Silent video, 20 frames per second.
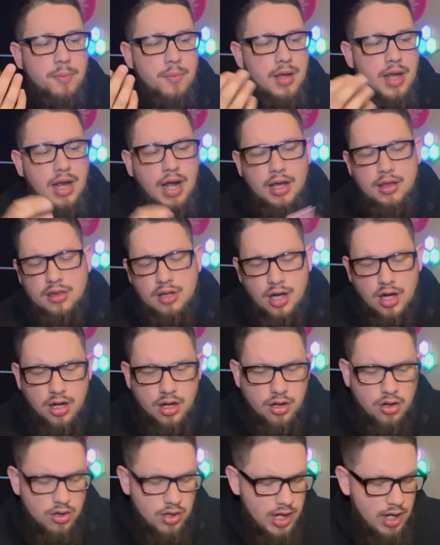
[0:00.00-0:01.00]
And I thought,
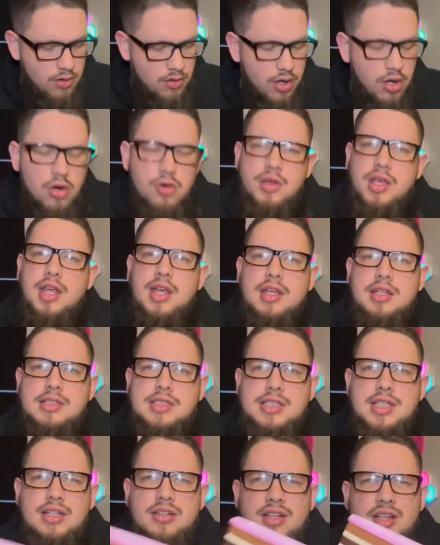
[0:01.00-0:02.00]
oh, how hokey and
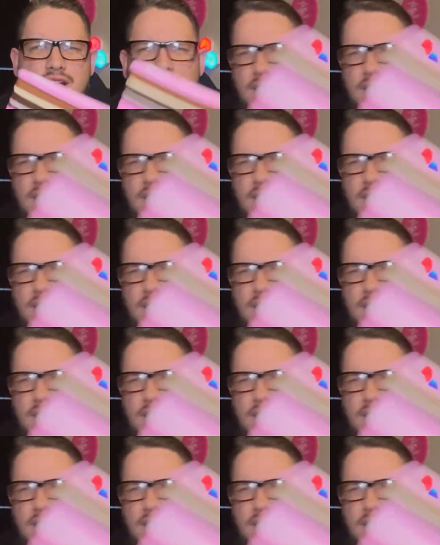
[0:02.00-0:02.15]
silly.